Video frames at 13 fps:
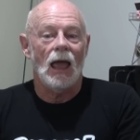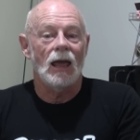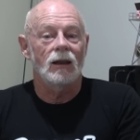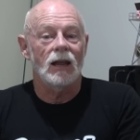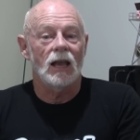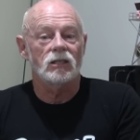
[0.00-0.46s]

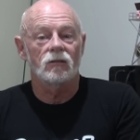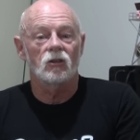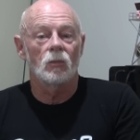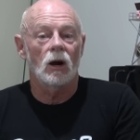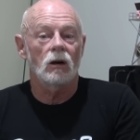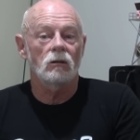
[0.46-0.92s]
And as of
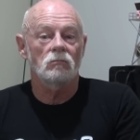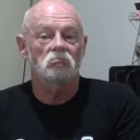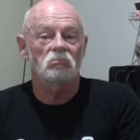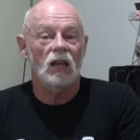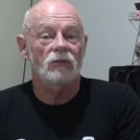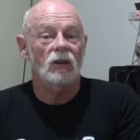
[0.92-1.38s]
tomorrow,
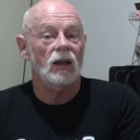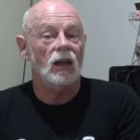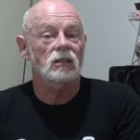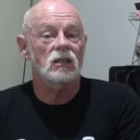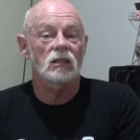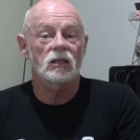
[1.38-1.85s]

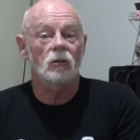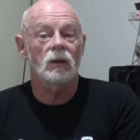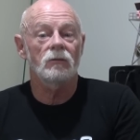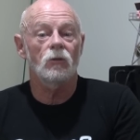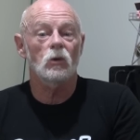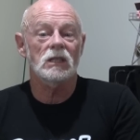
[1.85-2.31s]
FAA says they'll
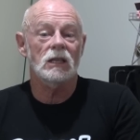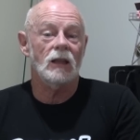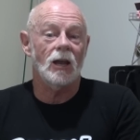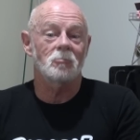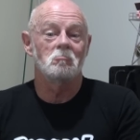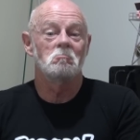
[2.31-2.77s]
be enforcing
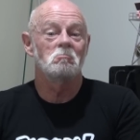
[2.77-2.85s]
that.